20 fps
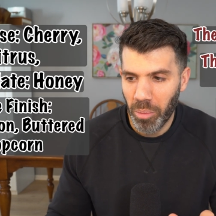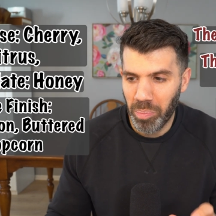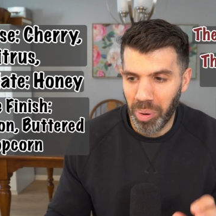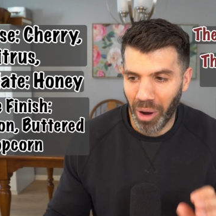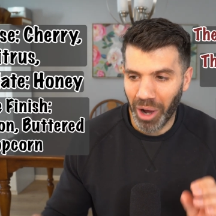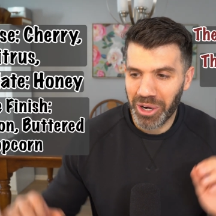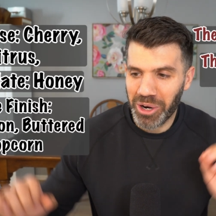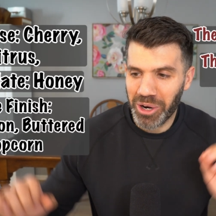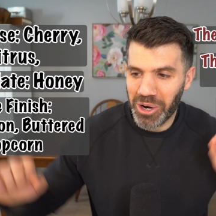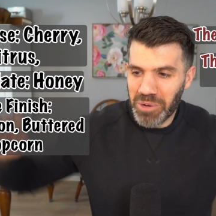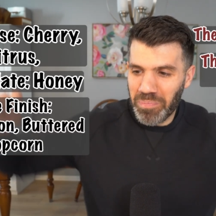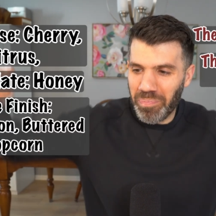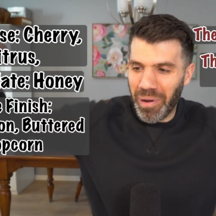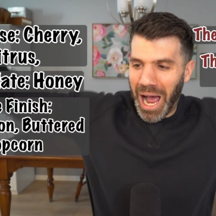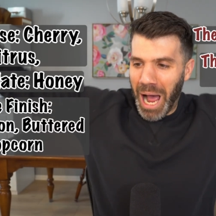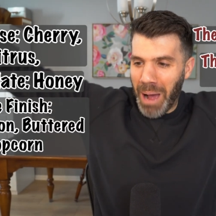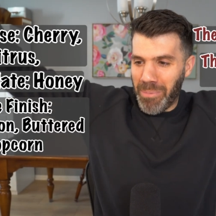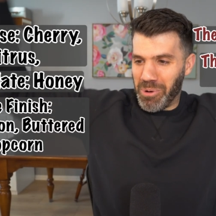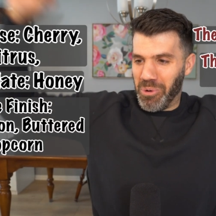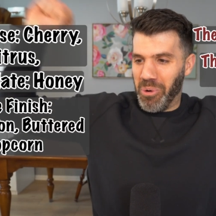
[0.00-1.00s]
Buttered
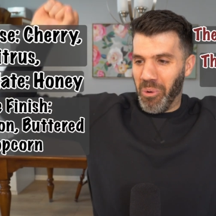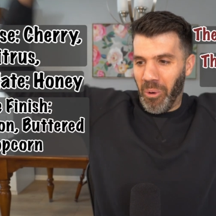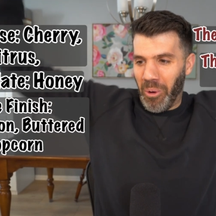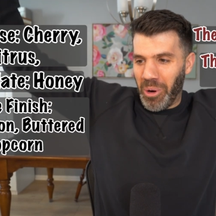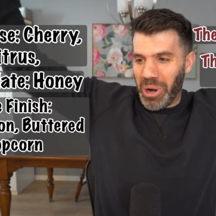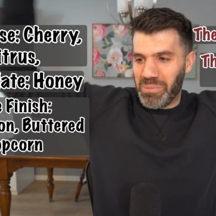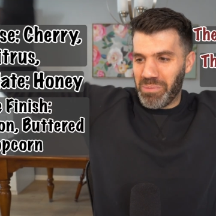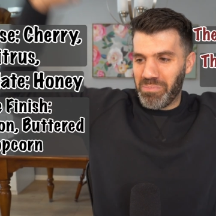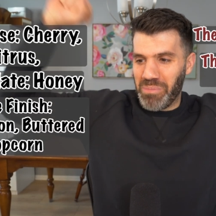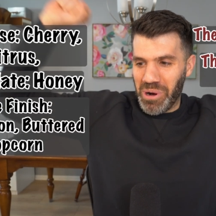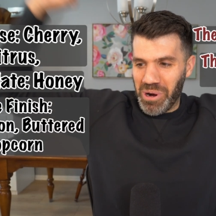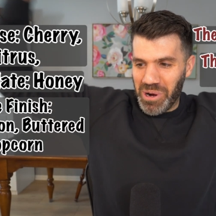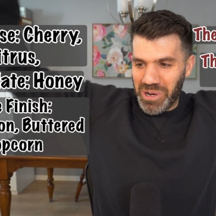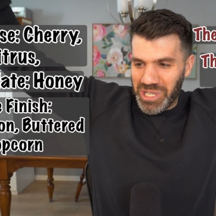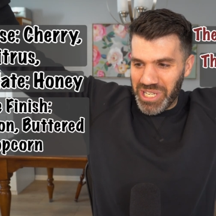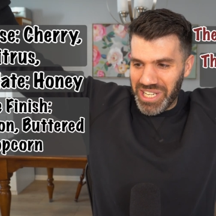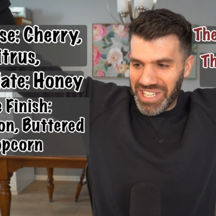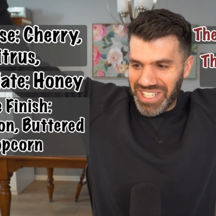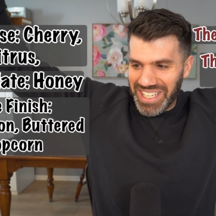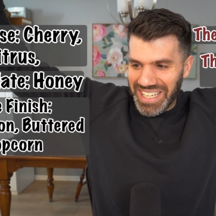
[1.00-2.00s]
popcorn
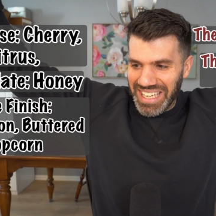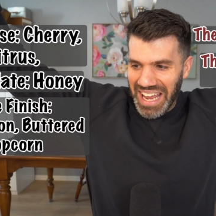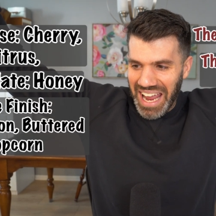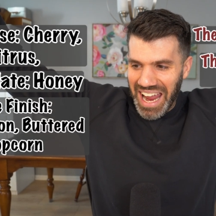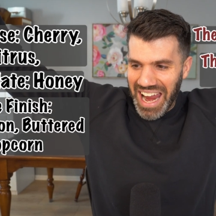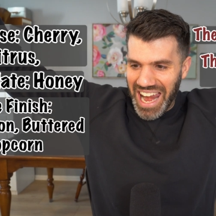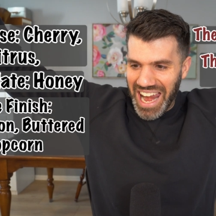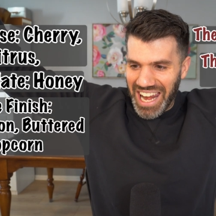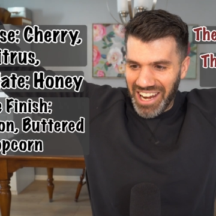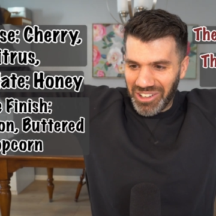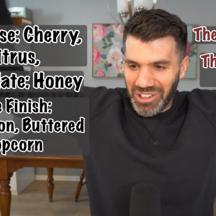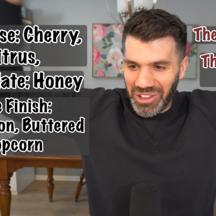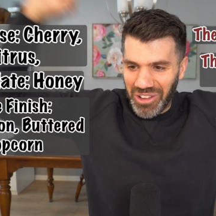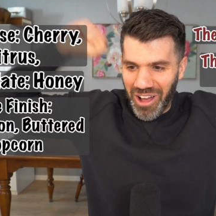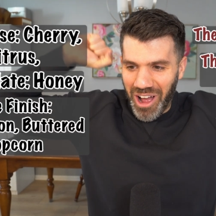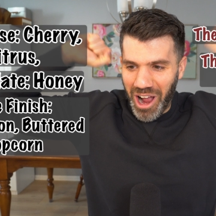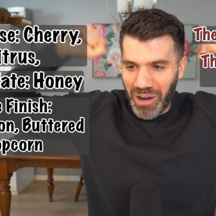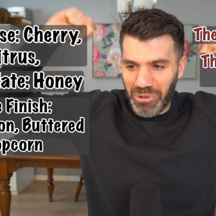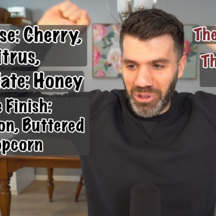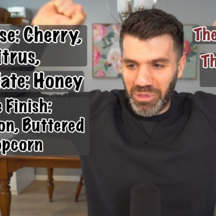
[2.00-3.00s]
emerges again,
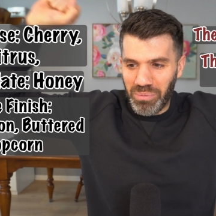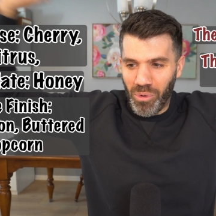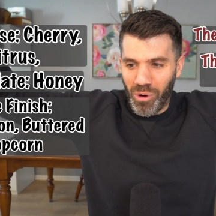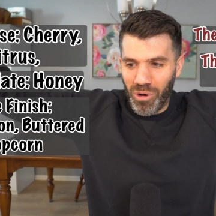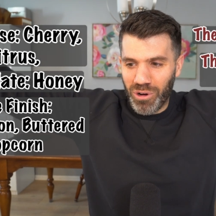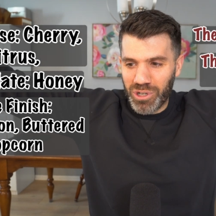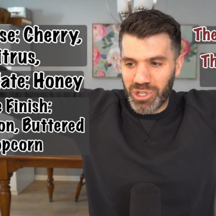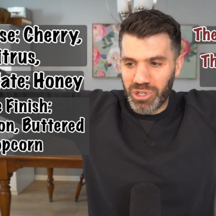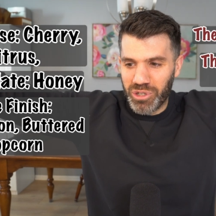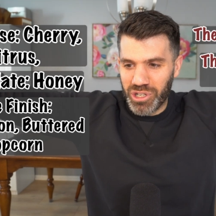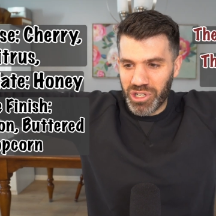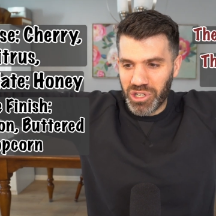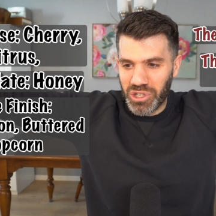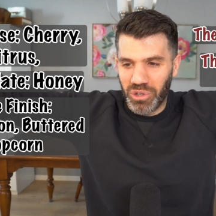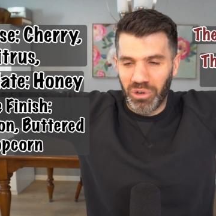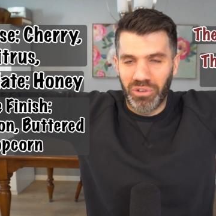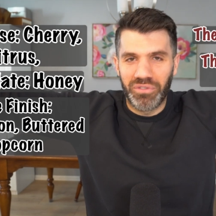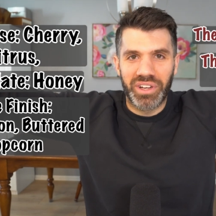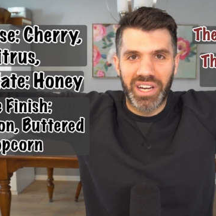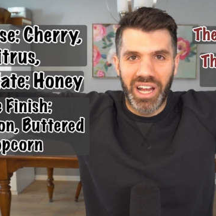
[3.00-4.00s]
along with more
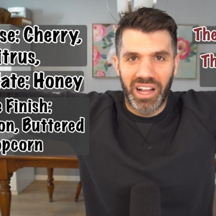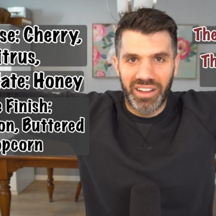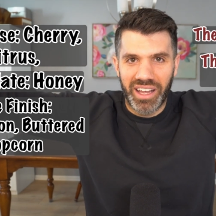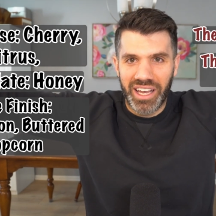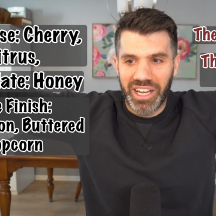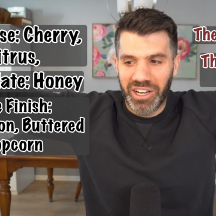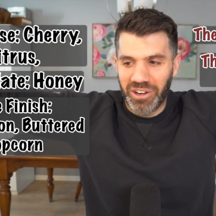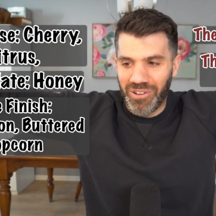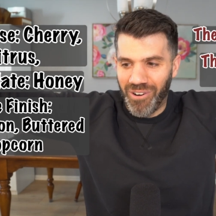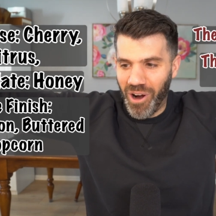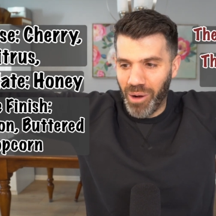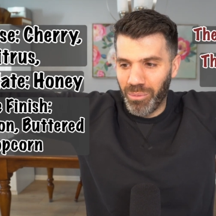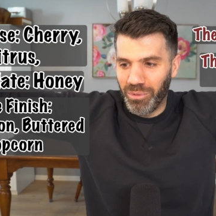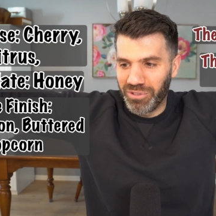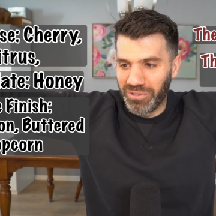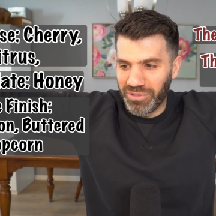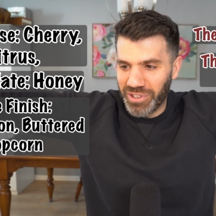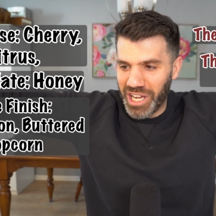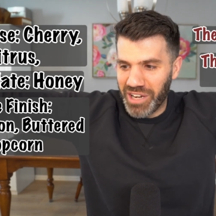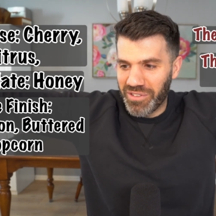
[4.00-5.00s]
traditional vanilla and
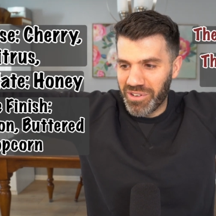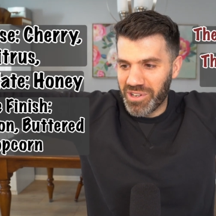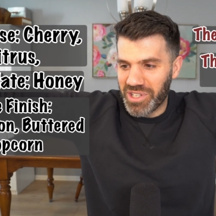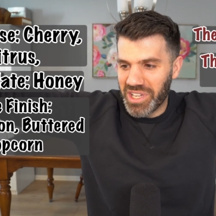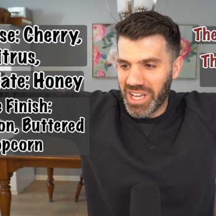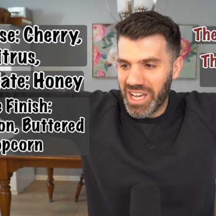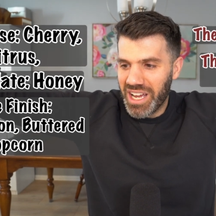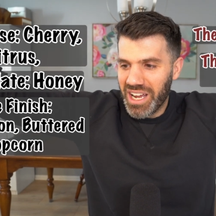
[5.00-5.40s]
caramel flavors.